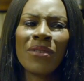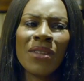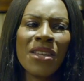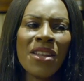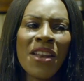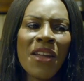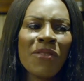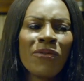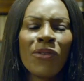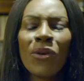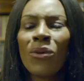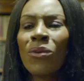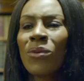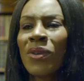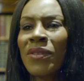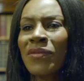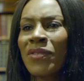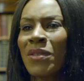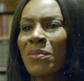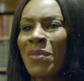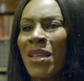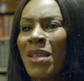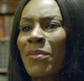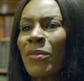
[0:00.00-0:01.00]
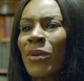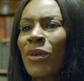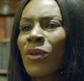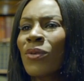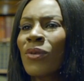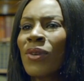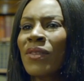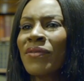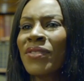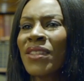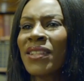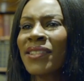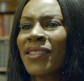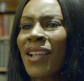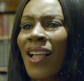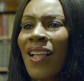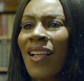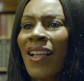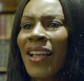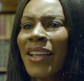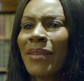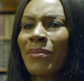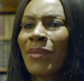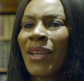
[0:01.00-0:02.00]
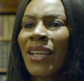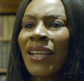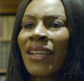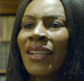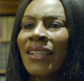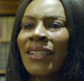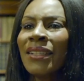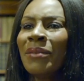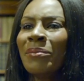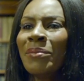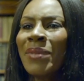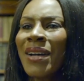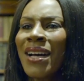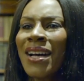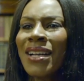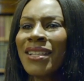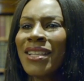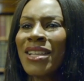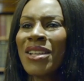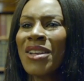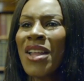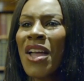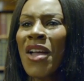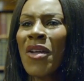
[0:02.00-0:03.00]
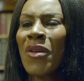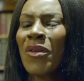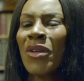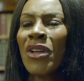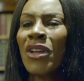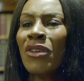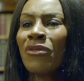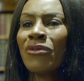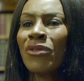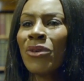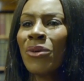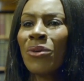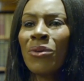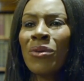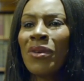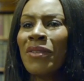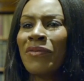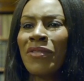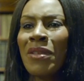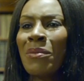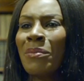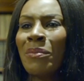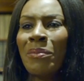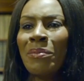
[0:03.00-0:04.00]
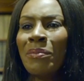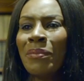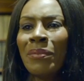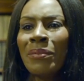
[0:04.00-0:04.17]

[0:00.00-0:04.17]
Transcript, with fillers: you know for all of the people all of the time, but you know for all of the